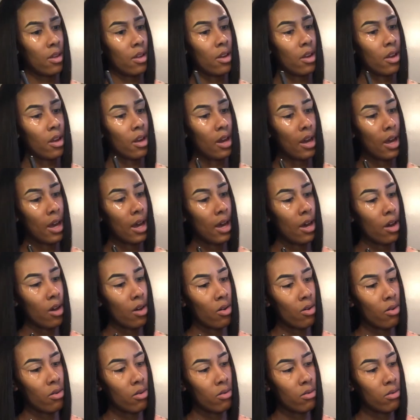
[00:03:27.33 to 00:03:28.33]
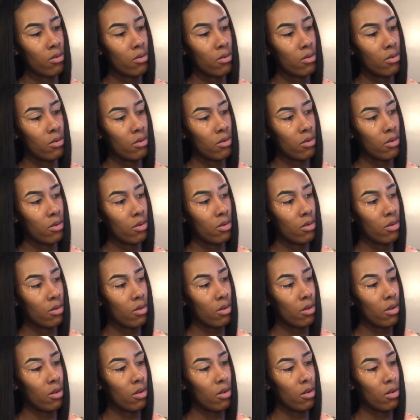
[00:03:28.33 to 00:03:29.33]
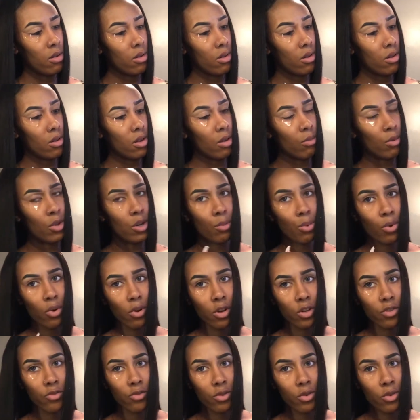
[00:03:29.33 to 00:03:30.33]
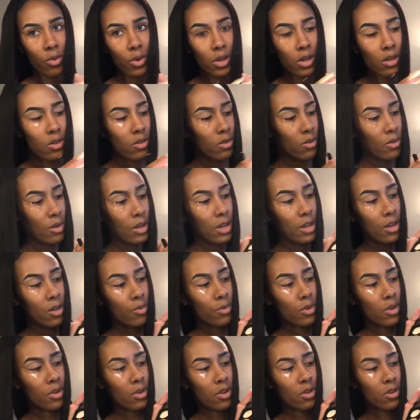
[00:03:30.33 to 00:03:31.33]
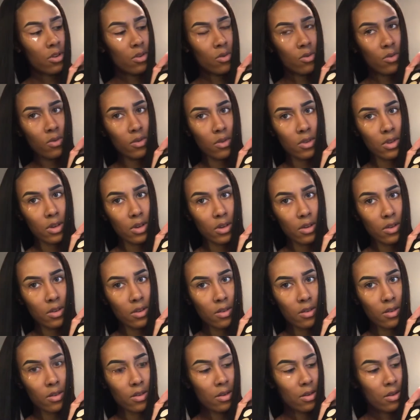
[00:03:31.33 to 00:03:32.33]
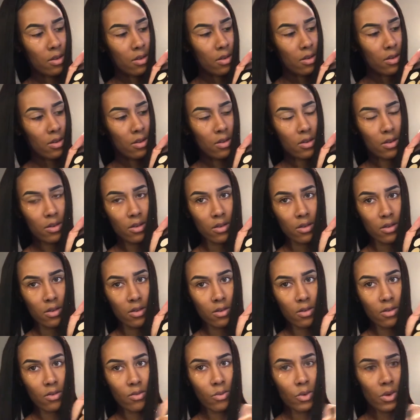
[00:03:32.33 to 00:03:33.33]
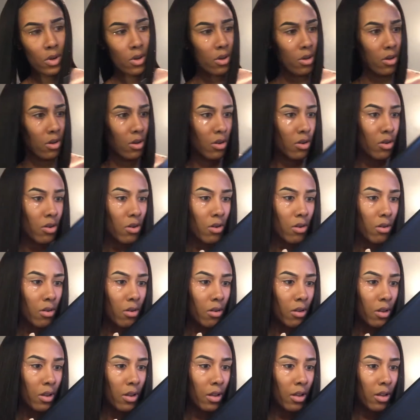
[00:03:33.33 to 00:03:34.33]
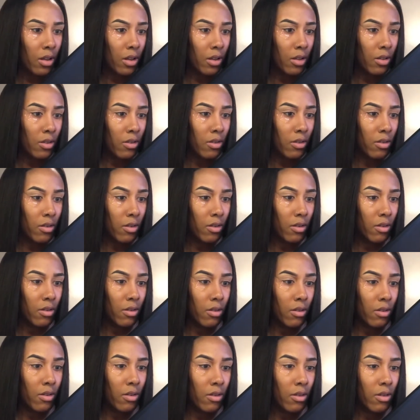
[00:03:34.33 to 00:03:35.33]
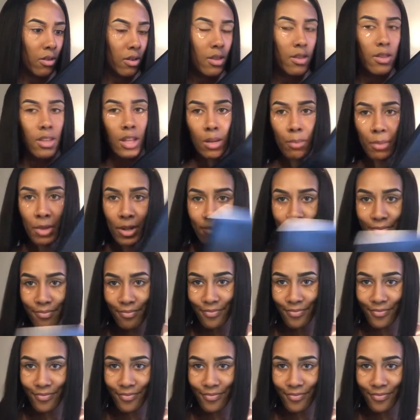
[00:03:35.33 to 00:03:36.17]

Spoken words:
now I'm gonna pause real quick. So now I'm gonna use this. We're gonna call it Cinnamon.